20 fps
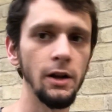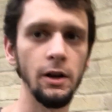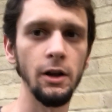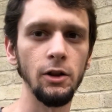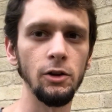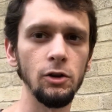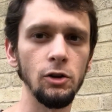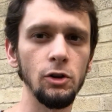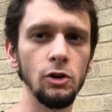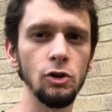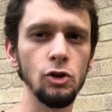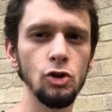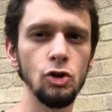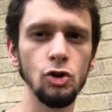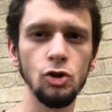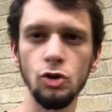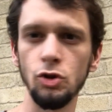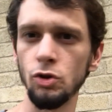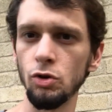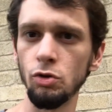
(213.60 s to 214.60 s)
another
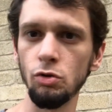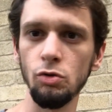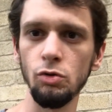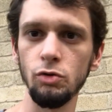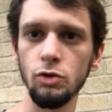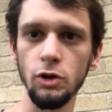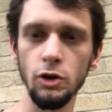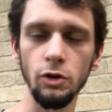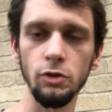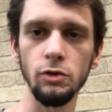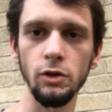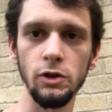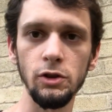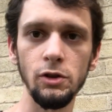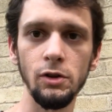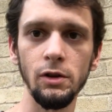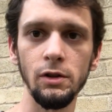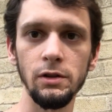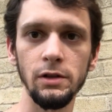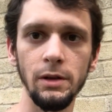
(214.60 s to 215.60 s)
2
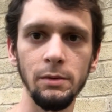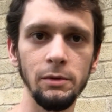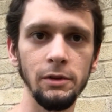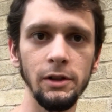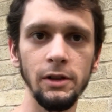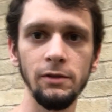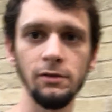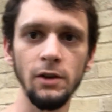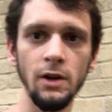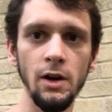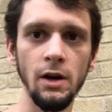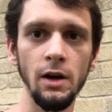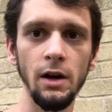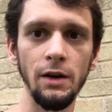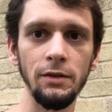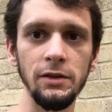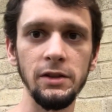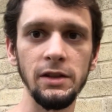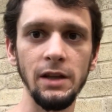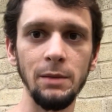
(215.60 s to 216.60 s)
Chiltrix units, I believe,
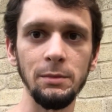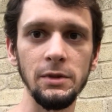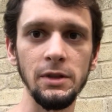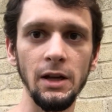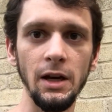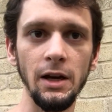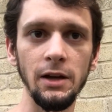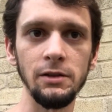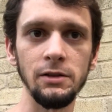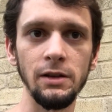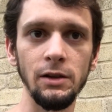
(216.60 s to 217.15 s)
of the same size.